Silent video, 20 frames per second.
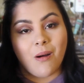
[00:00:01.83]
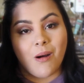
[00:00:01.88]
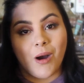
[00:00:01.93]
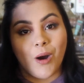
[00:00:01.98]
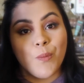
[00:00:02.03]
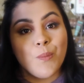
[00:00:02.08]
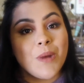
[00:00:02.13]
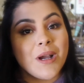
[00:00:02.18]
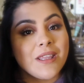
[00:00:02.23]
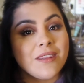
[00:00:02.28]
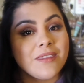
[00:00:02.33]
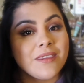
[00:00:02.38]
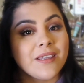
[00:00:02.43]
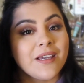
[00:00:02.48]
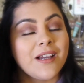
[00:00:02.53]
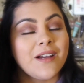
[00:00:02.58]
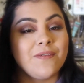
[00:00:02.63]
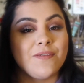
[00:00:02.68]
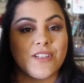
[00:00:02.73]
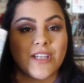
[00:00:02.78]
All month
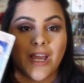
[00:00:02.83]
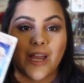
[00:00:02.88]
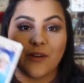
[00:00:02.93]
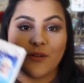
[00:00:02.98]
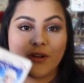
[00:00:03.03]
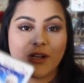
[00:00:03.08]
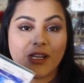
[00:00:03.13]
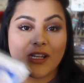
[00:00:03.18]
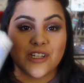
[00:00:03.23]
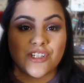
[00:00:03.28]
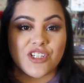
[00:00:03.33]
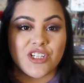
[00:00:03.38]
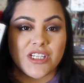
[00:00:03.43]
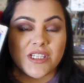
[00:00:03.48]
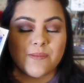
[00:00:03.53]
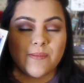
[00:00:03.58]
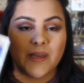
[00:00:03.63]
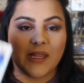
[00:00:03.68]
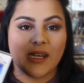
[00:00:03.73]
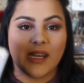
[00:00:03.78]
of January,
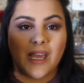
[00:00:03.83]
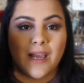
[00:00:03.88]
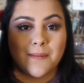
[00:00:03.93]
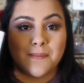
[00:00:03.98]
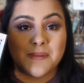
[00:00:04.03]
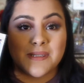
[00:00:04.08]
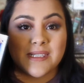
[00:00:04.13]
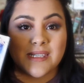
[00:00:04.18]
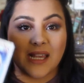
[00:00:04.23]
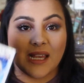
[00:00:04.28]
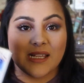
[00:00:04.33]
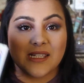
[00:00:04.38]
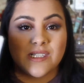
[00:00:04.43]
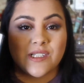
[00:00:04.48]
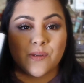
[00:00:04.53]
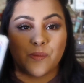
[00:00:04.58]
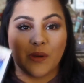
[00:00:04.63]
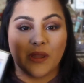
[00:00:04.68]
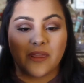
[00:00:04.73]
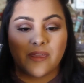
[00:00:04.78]
she's been
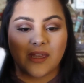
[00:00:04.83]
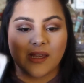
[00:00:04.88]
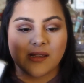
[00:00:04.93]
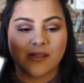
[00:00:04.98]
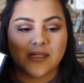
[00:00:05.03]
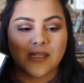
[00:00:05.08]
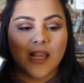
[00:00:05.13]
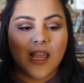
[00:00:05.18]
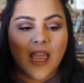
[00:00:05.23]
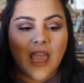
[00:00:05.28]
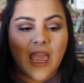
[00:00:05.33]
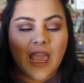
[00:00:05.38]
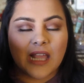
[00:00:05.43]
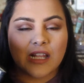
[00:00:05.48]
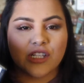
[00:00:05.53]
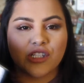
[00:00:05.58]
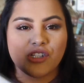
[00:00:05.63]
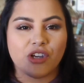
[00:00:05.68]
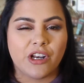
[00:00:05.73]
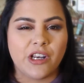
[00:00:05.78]
obsessed with this.
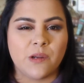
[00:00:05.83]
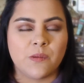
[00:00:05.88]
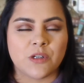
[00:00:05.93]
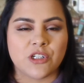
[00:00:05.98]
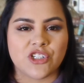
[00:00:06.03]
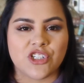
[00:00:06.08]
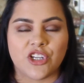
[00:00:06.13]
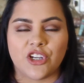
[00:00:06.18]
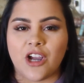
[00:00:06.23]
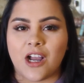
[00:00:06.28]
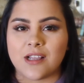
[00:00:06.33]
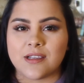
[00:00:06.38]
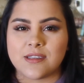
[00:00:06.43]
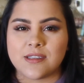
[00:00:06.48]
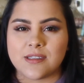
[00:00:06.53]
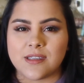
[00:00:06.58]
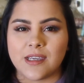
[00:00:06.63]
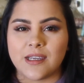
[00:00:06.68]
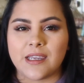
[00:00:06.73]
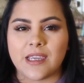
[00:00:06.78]
It started when she got
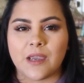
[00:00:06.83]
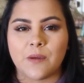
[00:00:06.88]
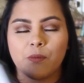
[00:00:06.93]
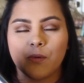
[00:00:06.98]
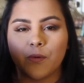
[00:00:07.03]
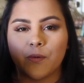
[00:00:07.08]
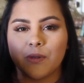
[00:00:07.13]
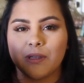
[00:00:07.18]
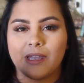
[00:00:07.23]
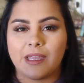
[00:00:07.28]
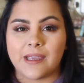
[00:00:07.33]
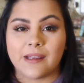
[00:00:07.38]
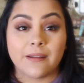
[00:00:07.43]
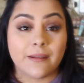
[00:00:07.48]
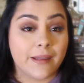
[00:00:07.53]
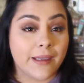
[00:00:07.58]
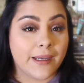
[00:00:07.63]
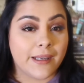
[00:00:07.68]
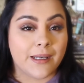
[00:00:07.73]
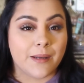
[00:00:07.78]
sick and we were like
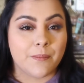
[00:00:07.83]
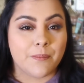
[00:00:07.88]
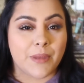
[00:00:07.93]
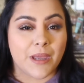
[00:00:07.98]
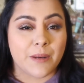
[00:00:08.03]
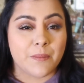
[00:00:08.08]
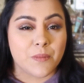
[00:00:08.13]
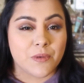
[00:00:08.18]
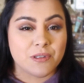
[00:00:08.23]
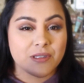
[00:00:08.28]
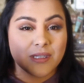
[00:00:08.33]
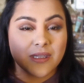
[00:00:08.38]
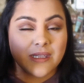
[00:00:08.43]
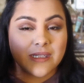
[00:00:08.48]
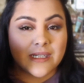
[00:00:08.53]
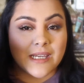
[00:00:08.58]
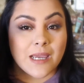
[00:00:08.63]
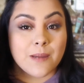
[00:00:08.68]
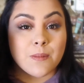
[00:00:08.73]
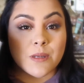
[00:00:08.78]
laying in bed most of
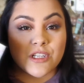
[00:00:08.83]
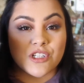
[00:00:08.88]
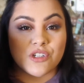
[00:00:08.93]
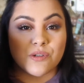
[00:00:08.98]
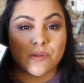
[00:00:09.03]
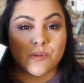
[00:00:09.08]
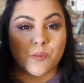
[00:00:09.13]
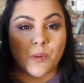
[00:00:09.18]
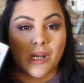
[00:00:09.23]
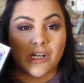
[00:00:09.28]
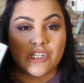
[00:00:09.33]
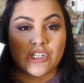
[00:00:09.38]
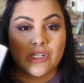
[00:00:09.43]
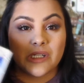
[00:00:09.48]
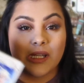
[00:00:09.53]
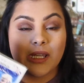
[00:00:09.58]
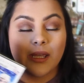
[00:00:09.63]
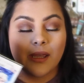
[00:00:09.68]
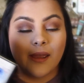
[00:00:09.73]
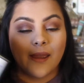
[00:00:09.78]
the time and she was
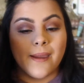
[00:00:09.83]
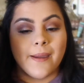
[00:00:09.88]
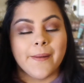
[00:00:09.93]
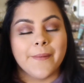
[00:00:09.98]
watching it.